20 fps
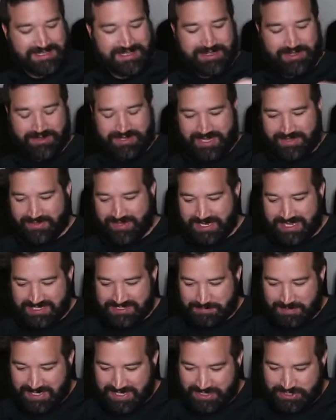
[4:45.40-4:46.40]
Okay, the
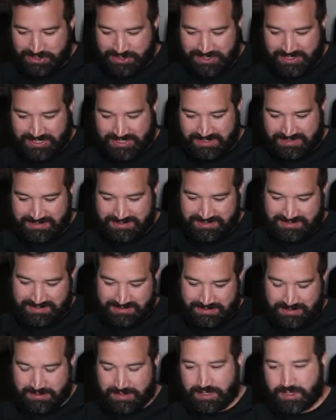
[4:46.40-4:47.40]
next bag of treats,
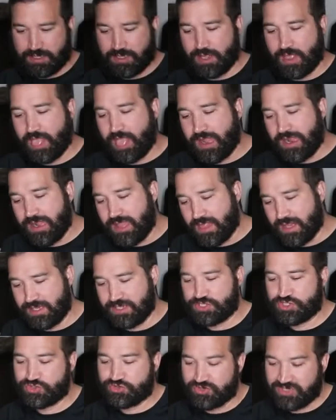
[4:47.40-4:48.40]

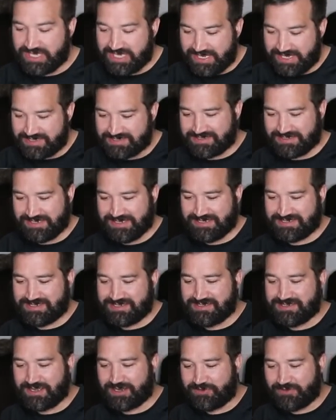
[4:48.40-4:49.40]
the treats is a
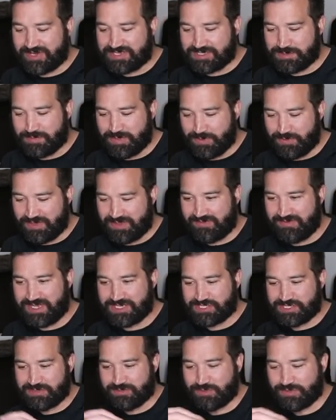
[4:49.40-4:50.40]
duck recipe with
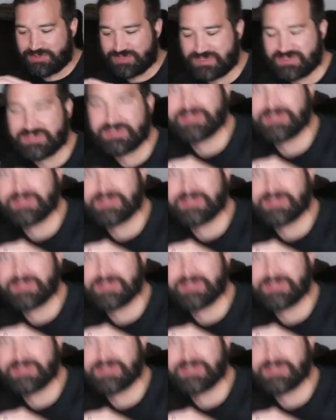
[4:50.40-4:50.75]
vegetables.